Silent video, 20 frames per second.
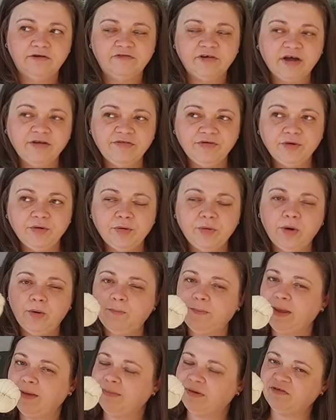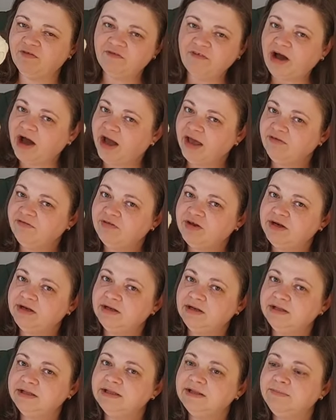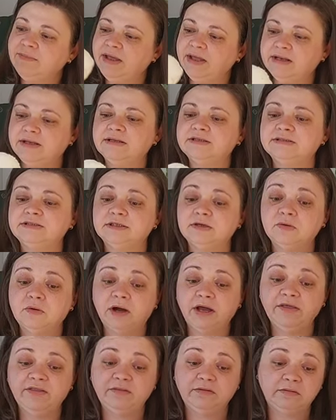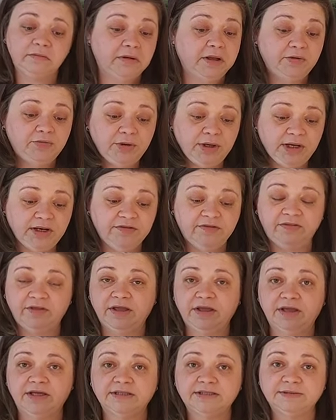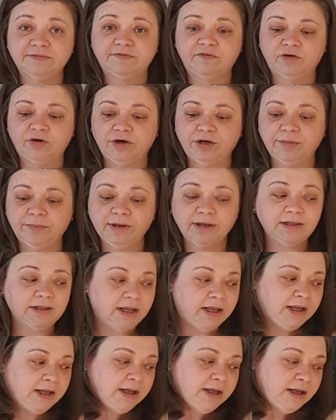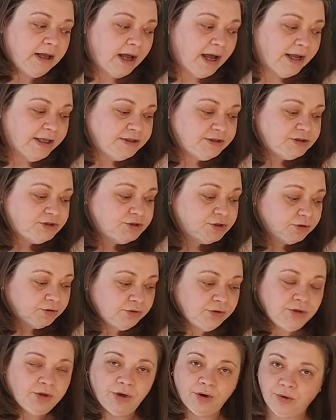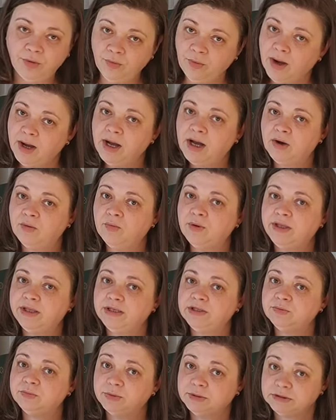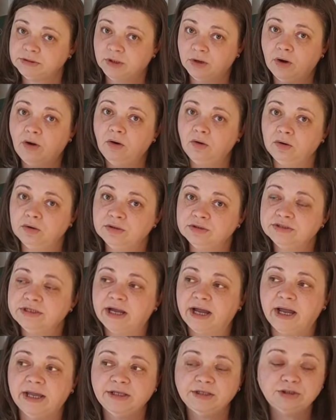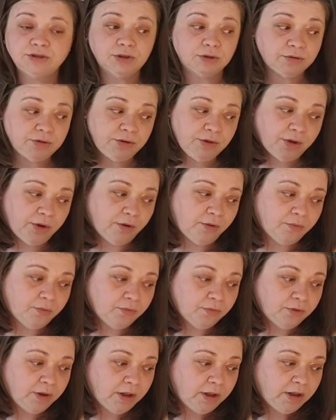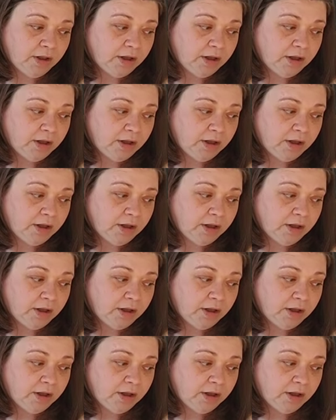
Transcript: 5 euro, maybe 5 and a little bit. So I really think it's affordable. I don't know how it will hold. I don't know